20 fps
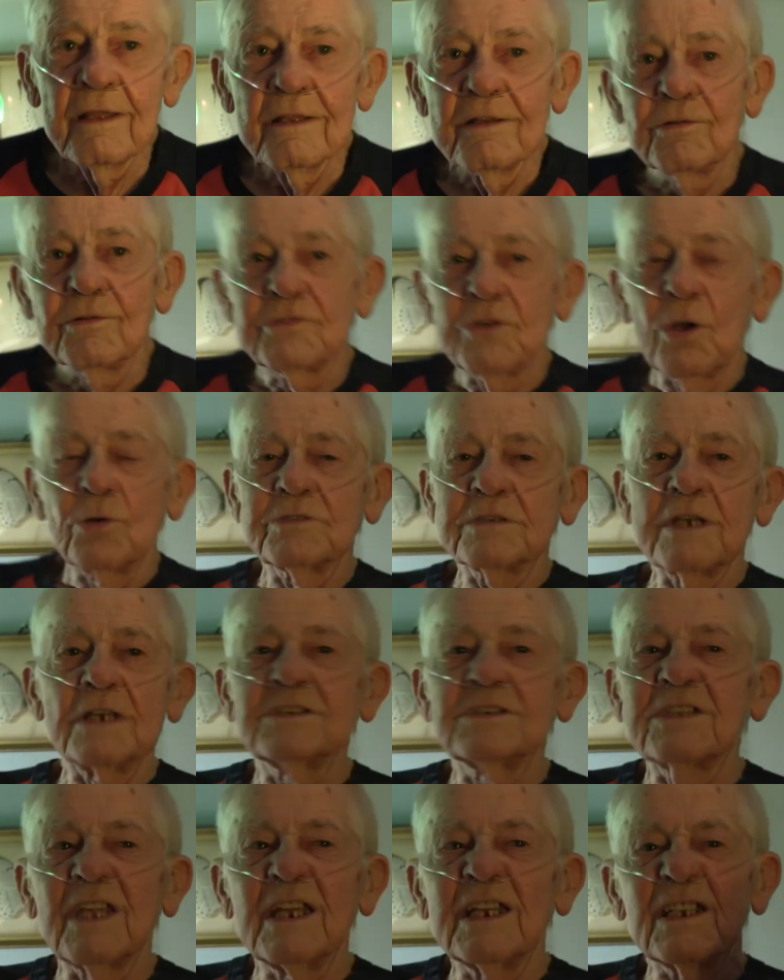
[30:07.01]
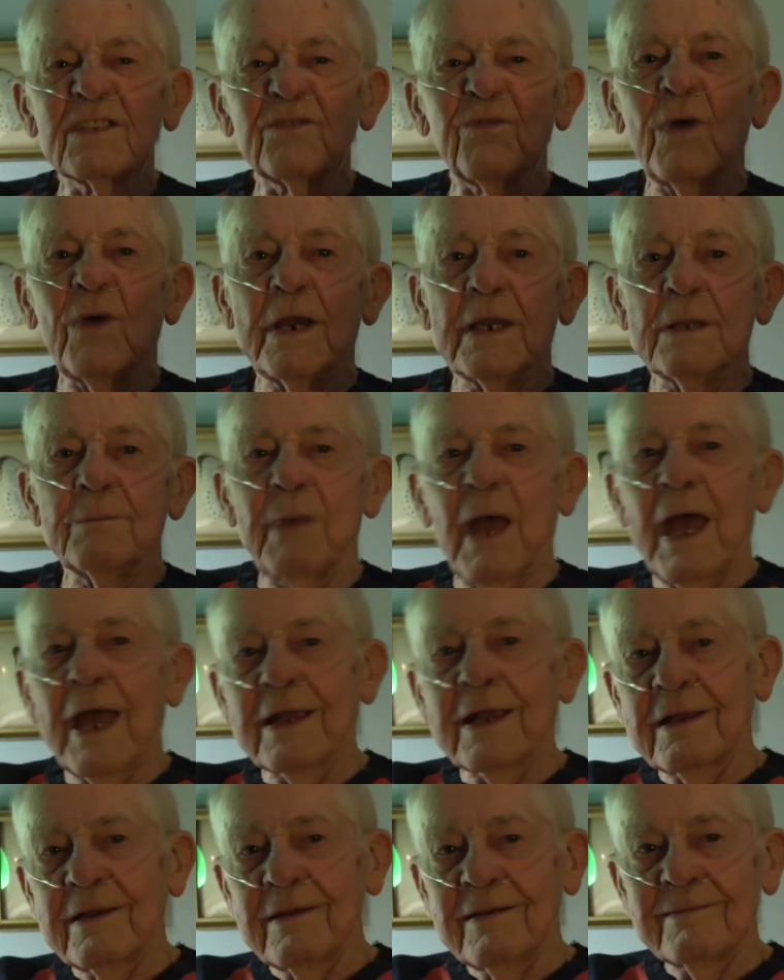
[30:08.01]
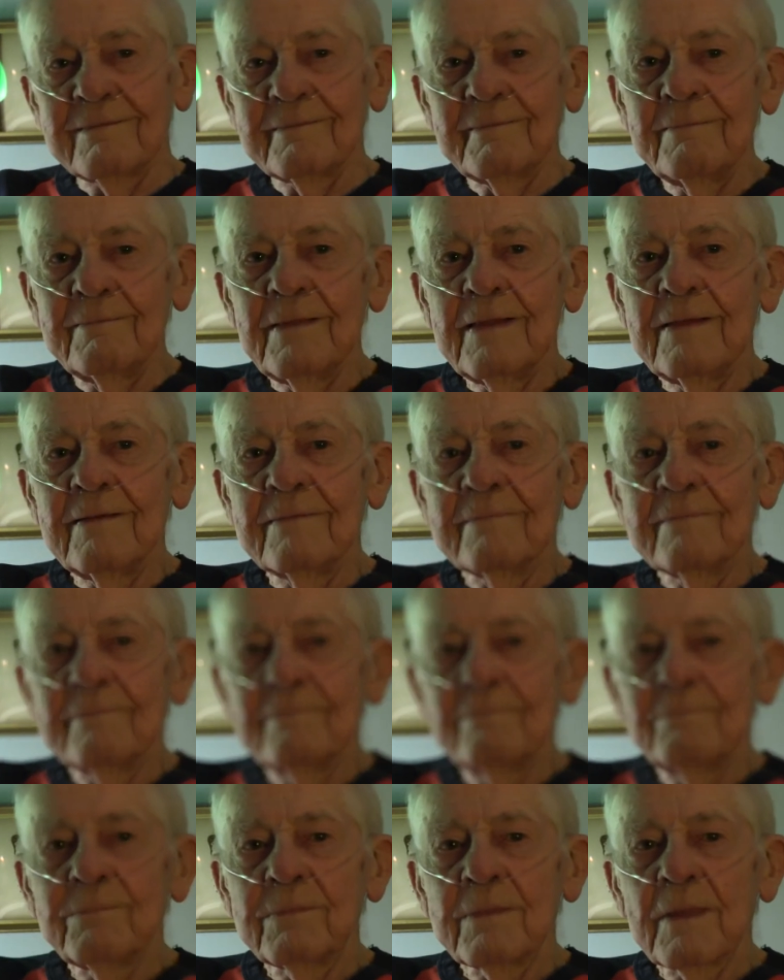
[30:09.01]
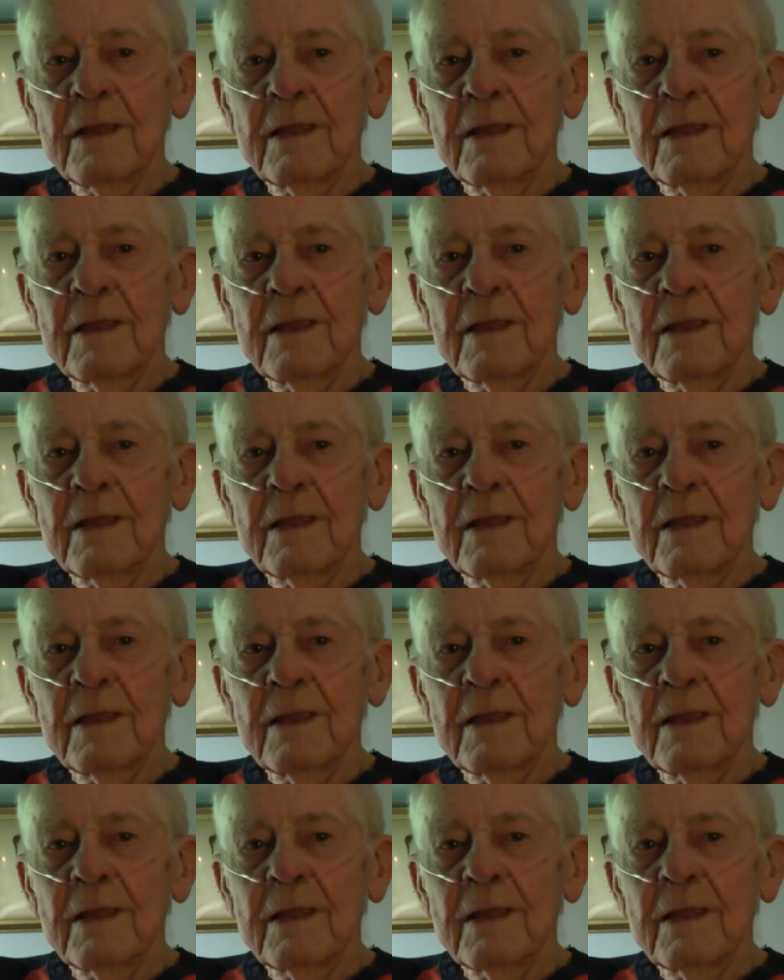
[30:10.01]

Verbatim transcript: There was no such thing as fighting back. And